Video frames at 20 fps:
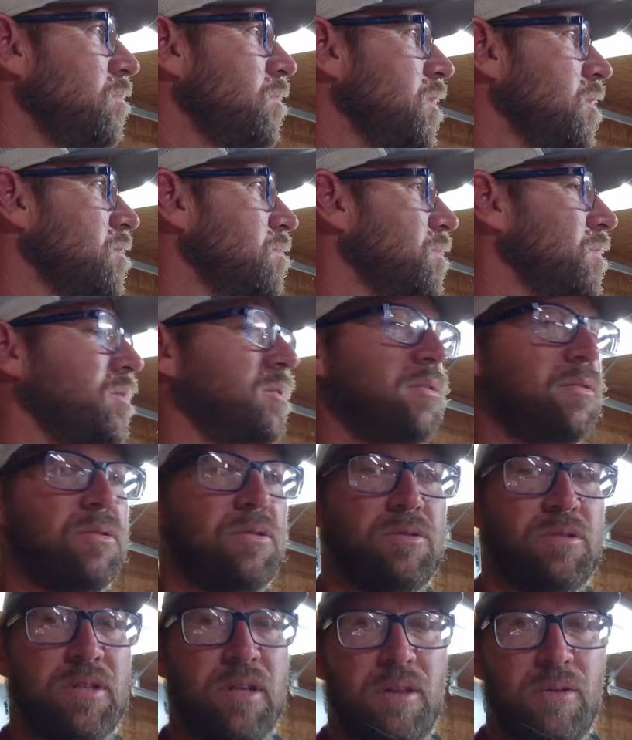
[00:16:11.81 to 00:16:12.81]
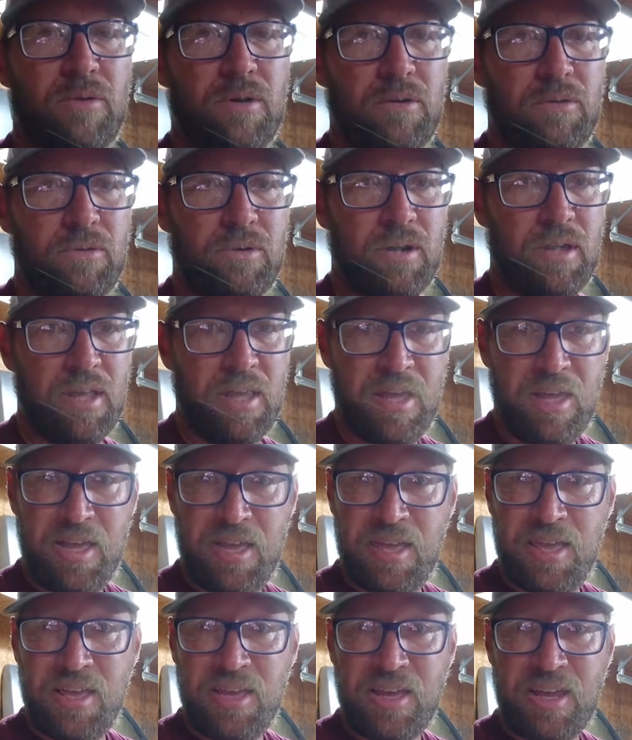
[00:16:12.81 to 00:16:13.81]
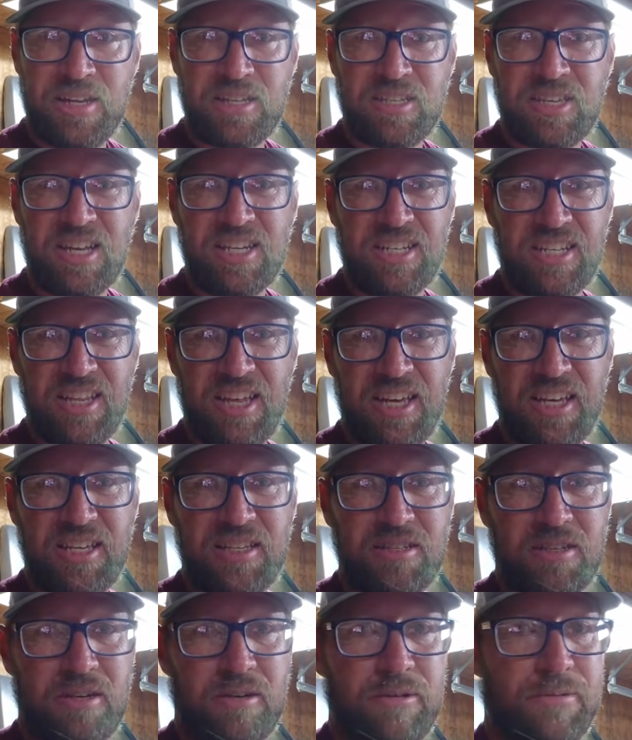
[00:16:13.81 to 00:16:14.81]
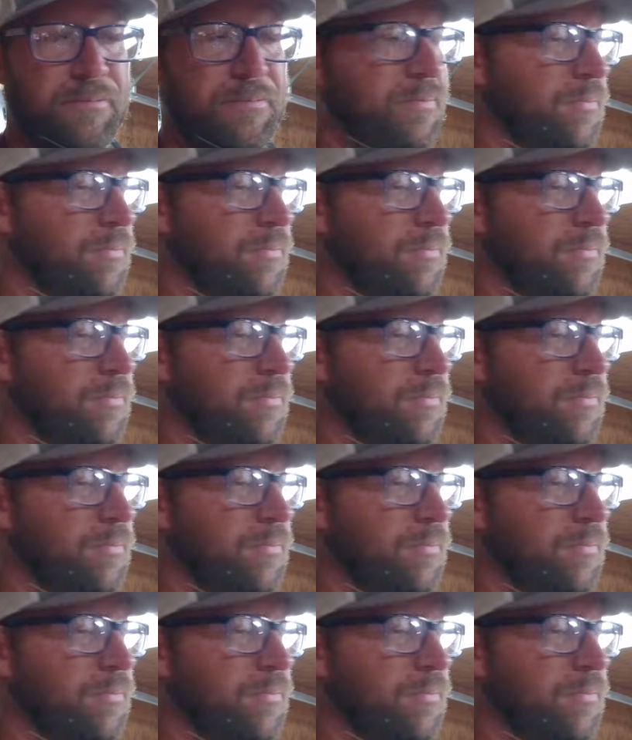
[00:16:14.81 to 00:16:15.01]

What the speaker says: It's maybe cruising down the road, kind of sketchy like. So,